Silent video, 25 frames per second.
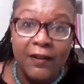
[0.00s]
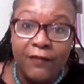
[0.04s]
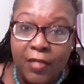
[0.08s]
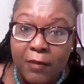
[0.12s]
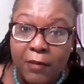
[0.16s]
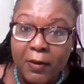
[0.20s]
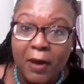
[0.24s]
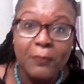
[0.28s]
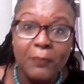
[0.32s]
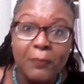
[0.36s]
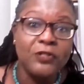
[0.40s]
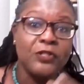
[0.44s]
giving
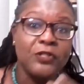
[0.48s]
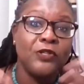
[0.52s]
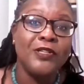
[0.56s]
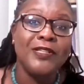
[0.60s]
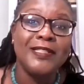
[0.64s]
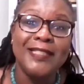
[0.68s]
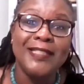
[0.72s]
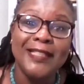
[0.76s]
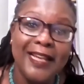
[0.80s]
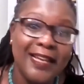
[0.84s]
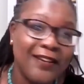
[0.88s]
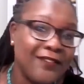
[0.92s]
them
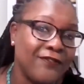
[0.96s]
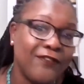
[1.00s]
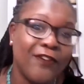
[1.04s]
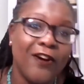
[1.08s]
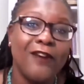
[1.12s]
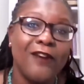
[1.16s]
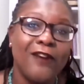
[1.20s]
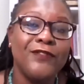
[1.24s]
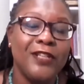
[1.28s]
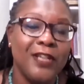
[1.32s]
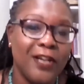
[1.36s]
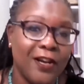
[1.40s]
opportunities to get
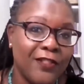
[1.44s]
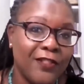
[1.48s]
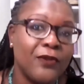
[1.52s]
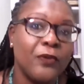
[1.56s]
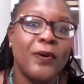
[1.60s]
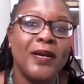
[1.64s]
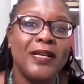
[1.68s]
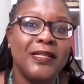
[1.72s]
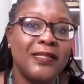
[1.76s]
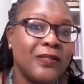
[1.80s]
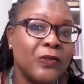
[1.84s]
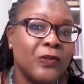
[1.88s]
involved in other
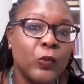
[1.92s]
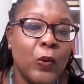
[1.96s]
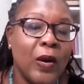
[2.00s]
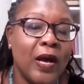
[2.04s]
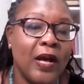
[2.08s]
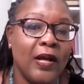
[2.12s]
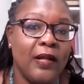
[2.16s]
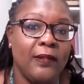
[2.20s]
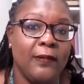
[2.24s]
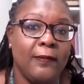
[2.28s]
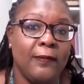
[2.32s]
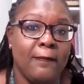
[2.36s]
ways as
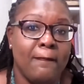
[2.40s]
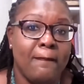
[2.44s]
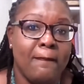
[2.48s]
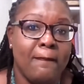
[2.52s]
well